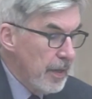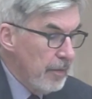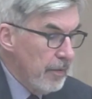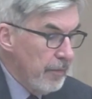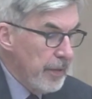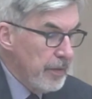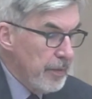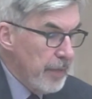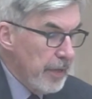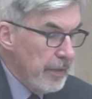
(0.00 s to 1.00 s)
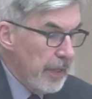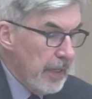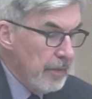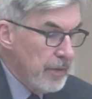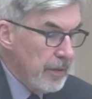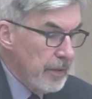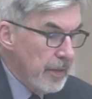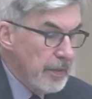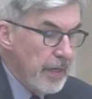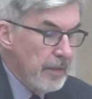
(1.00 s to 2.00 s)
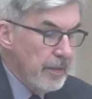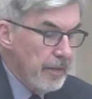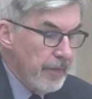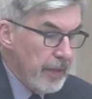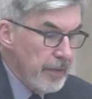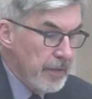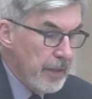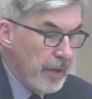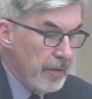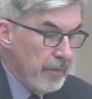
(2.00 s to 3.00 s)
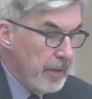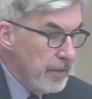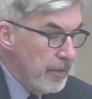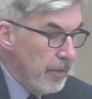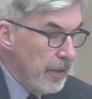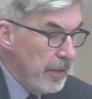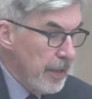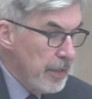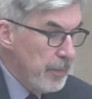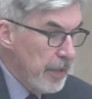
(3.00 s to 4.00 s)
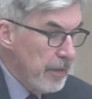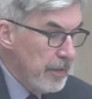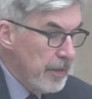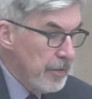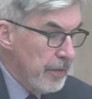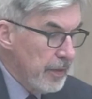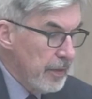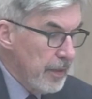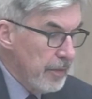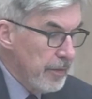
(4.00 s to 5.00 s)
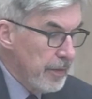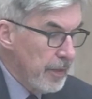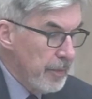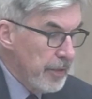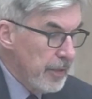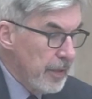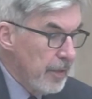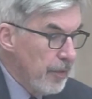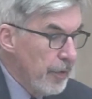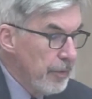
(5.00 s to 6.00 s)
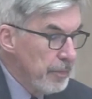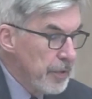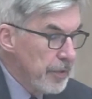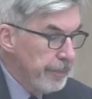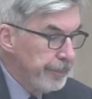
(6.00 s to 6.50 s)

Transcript: who have written to Mayor and Council and attended the various gatherings organized by the district and other community groups.